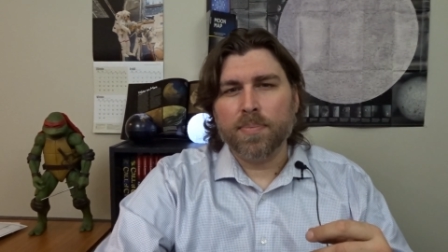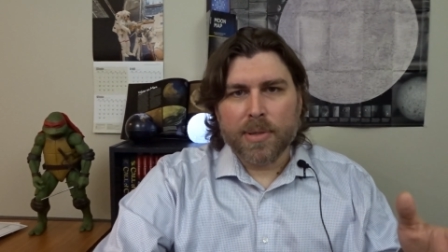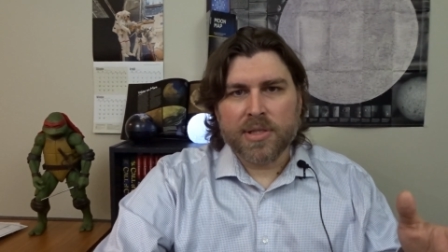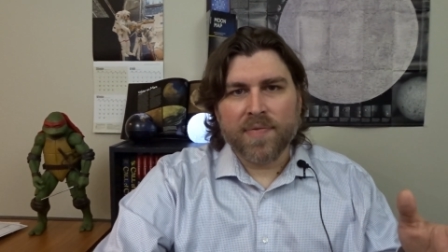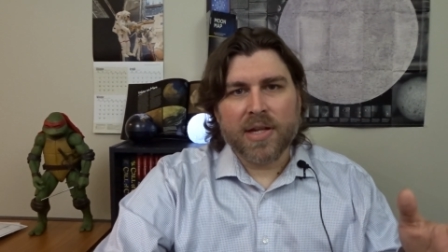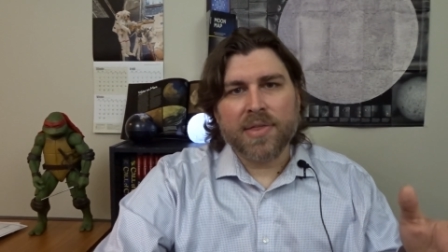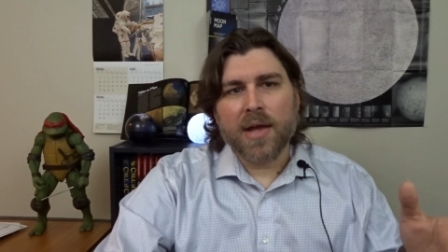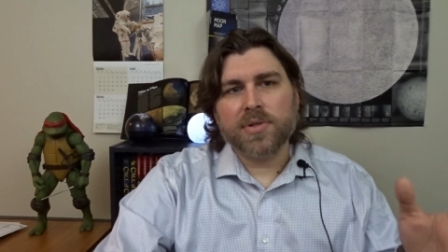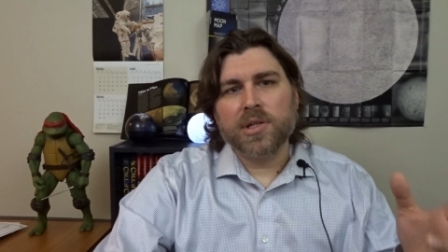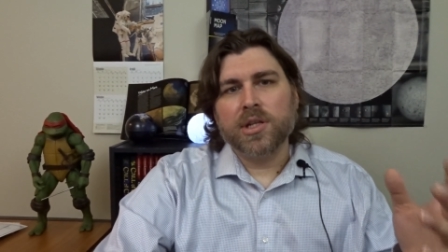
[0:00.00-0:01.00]
But seventy
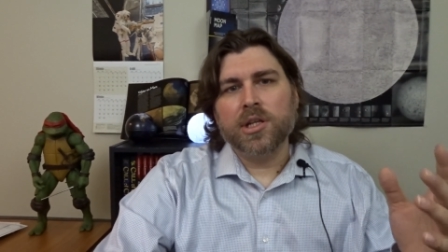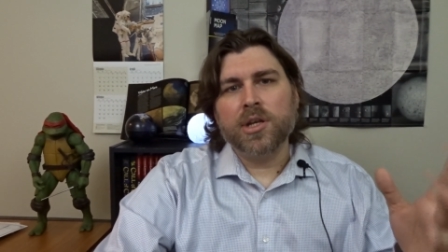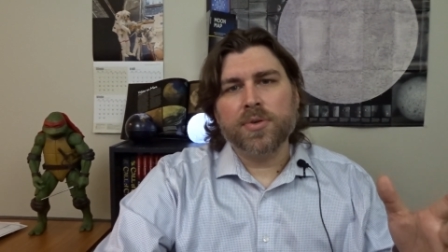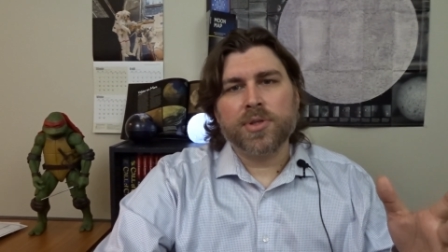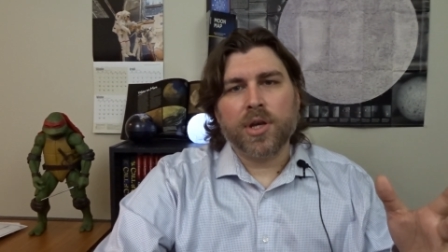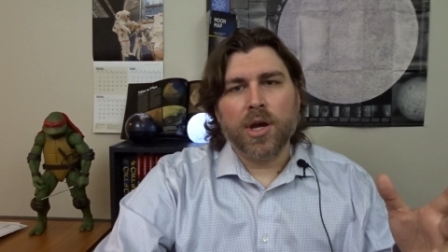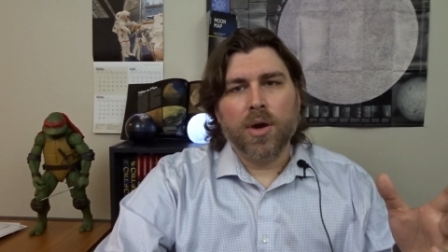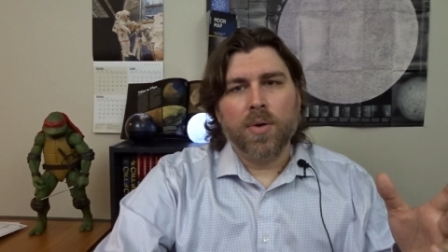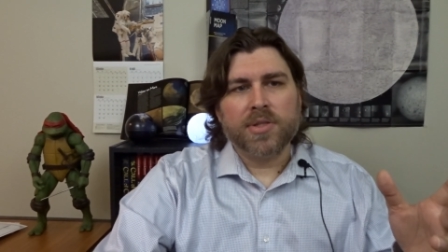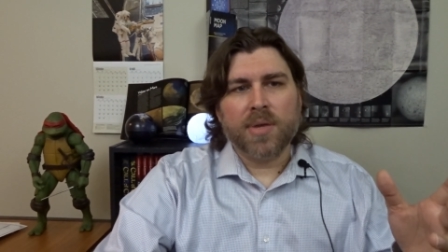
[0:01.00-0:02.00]
thousand years
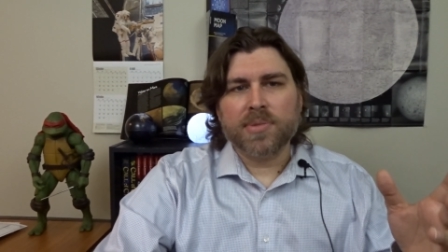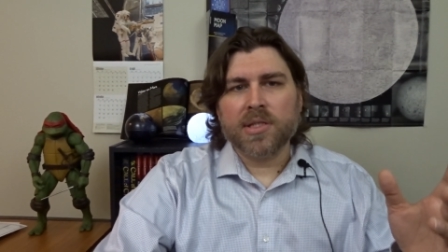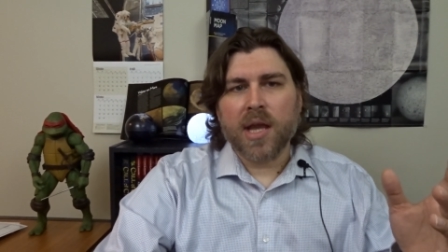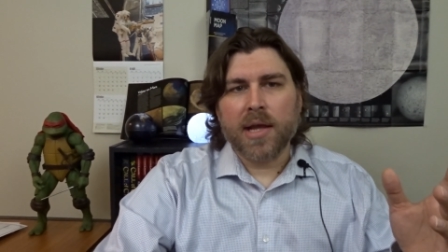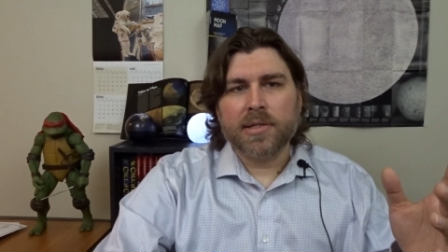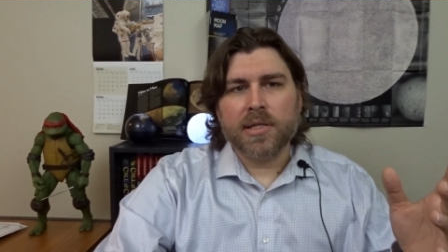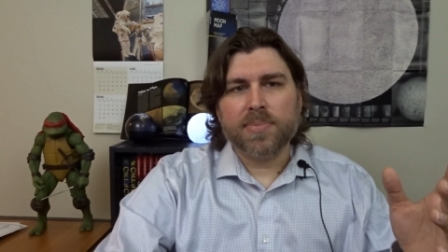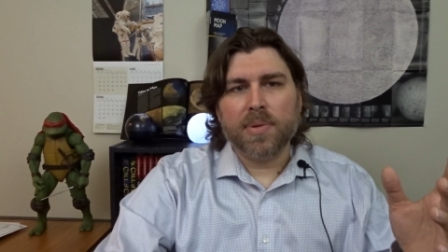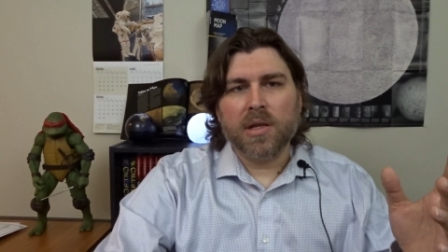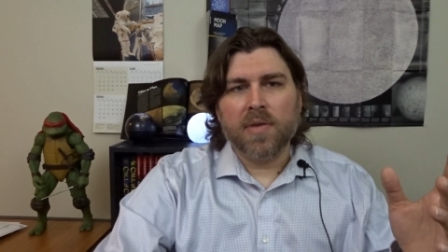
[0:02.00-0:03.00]
ago, some
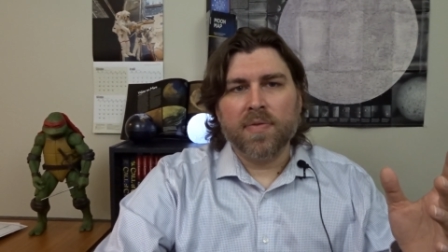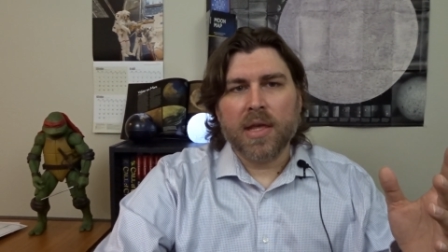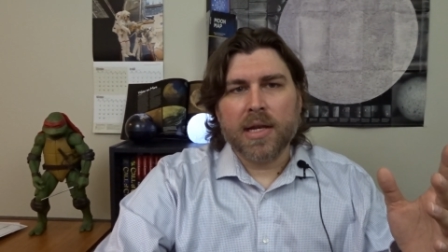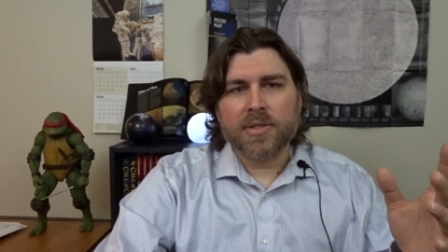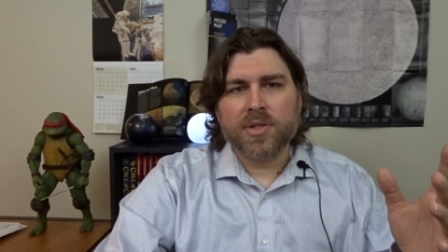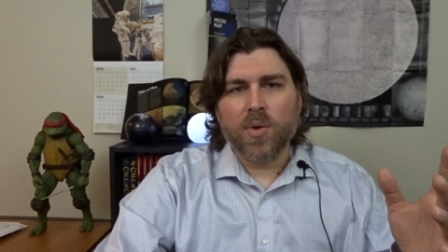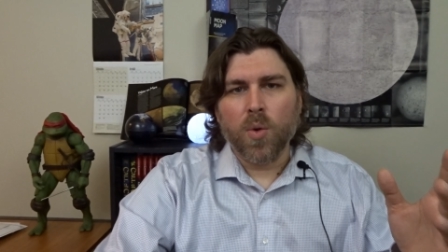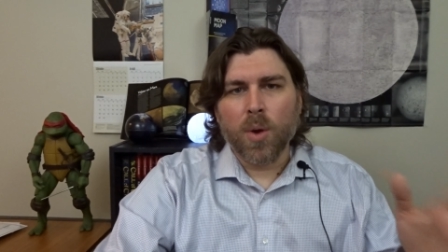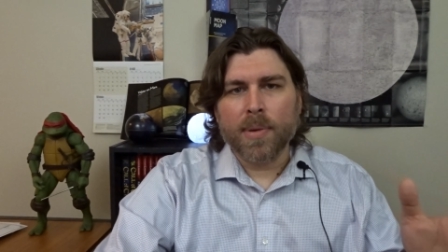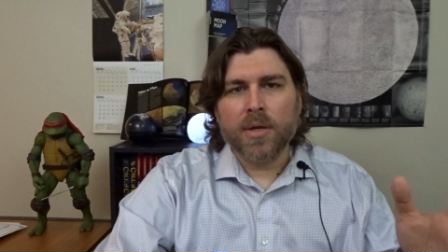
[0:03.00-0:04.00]
scientists believed that its
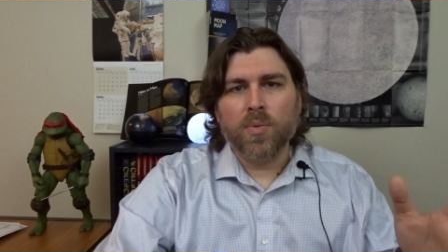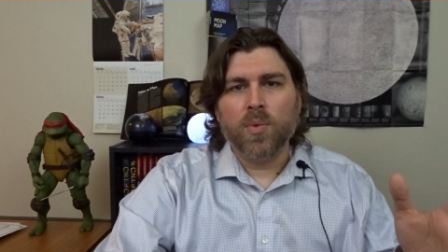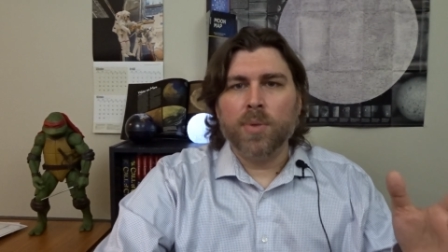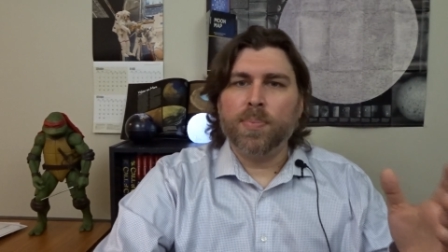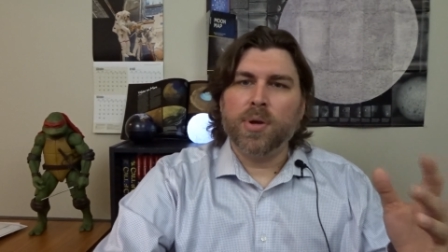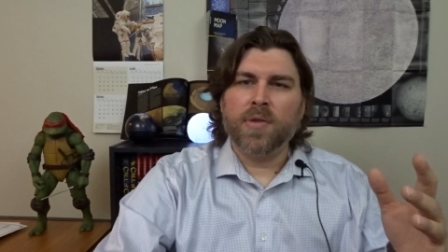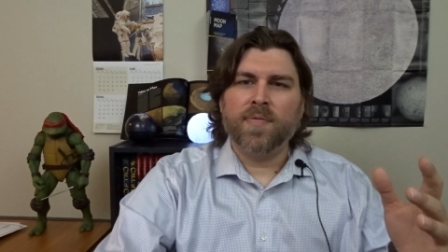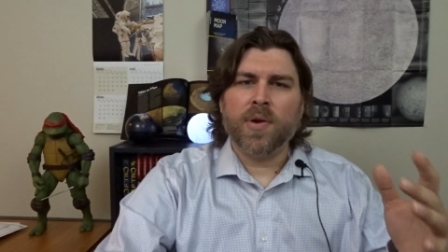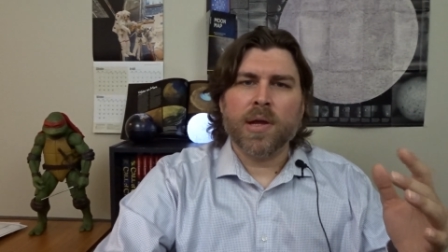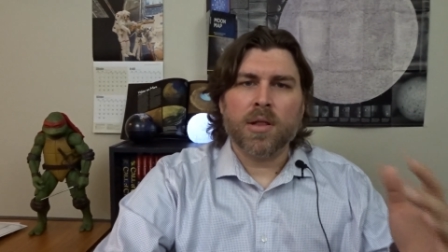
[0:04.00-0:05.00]
orbit would put
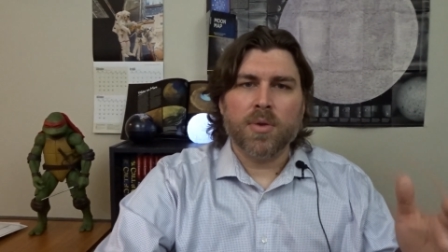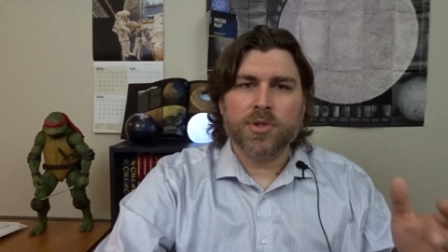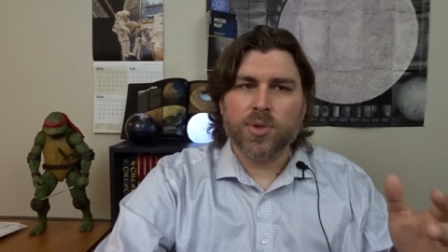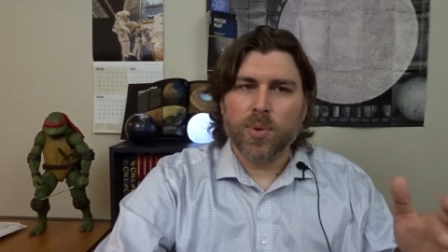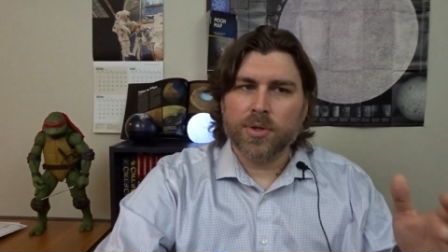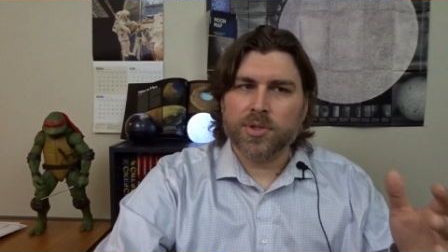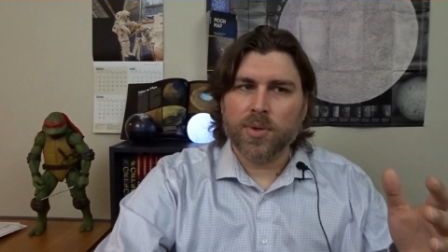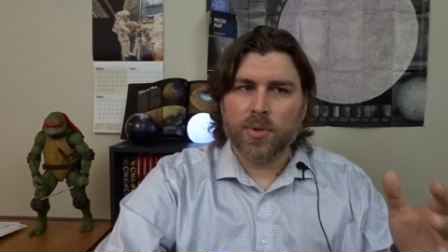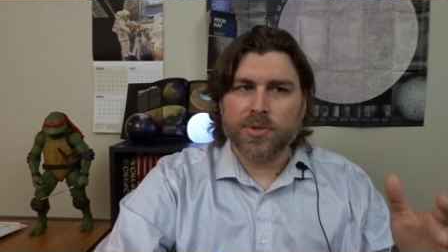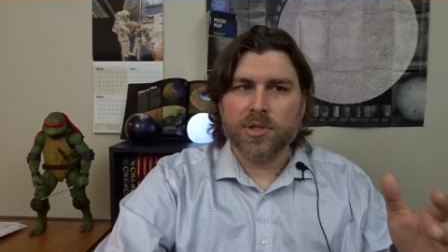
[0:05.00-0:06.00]
it very close to our
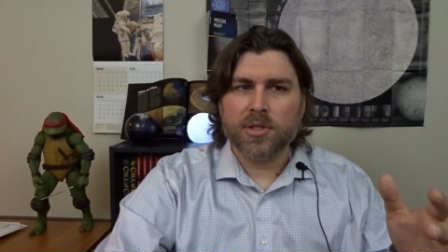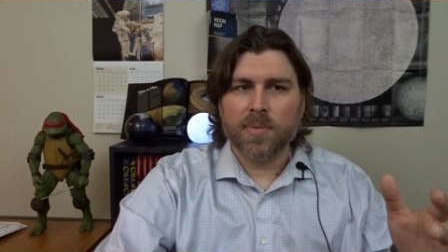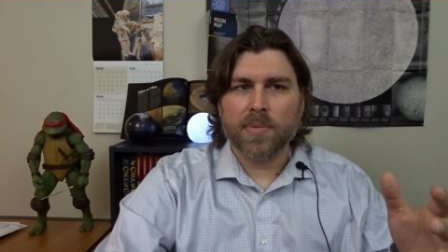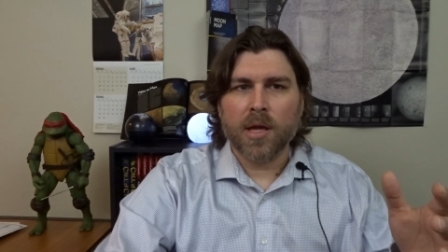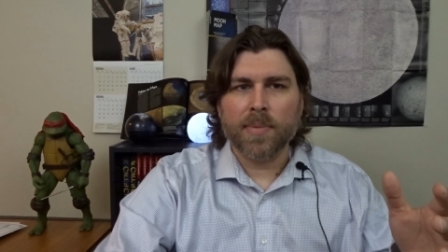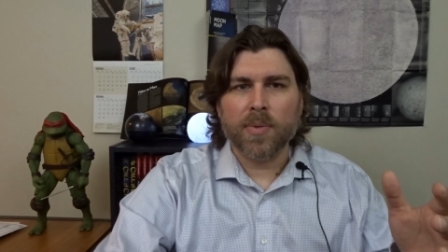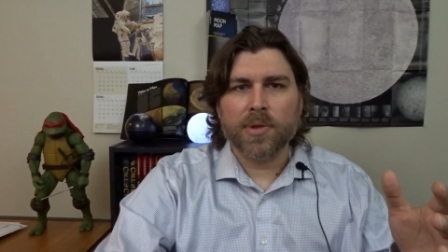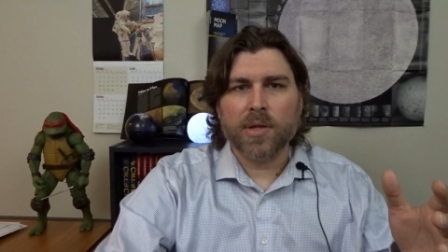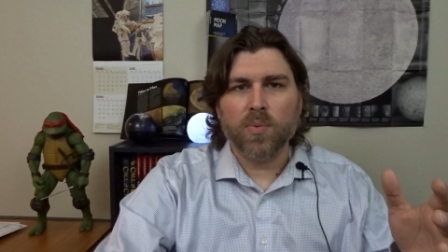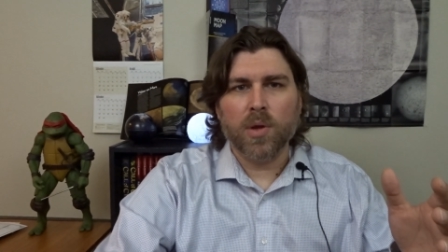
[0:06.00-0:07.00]
solar system, coming
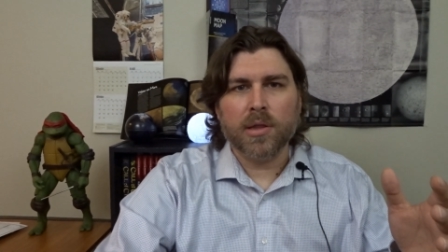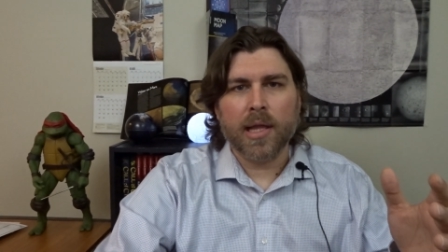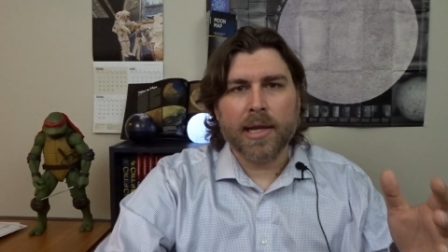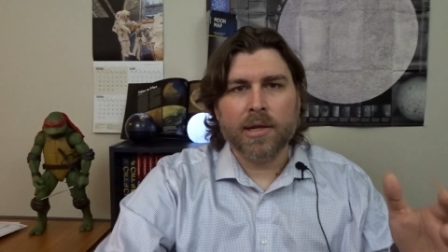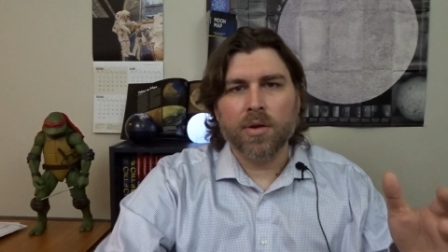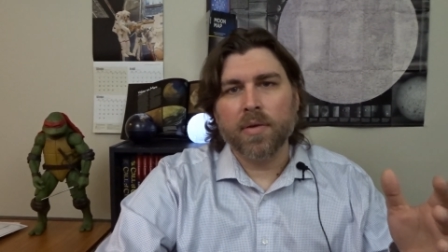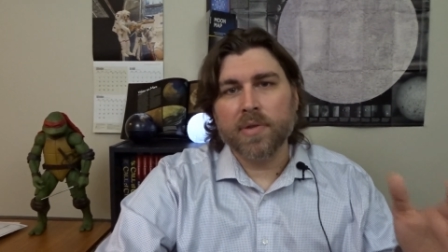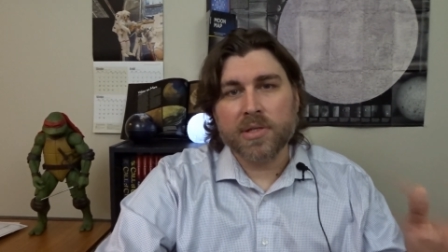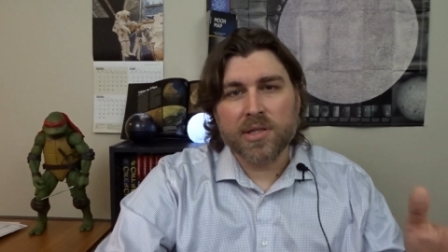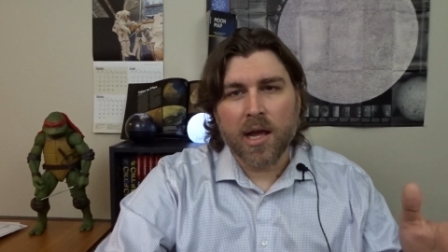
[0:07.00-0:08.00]
within one light year
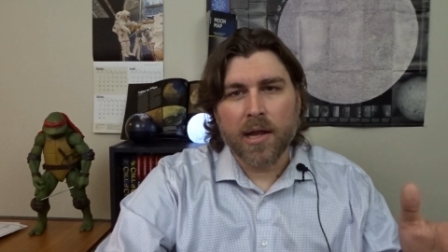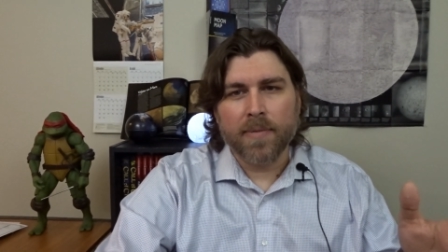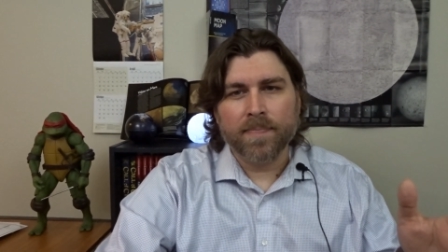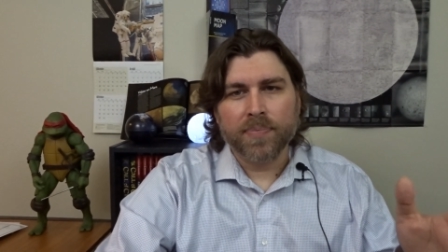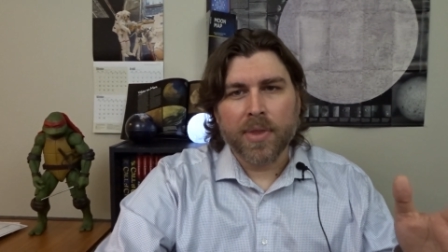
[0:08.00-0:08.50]
of the sun.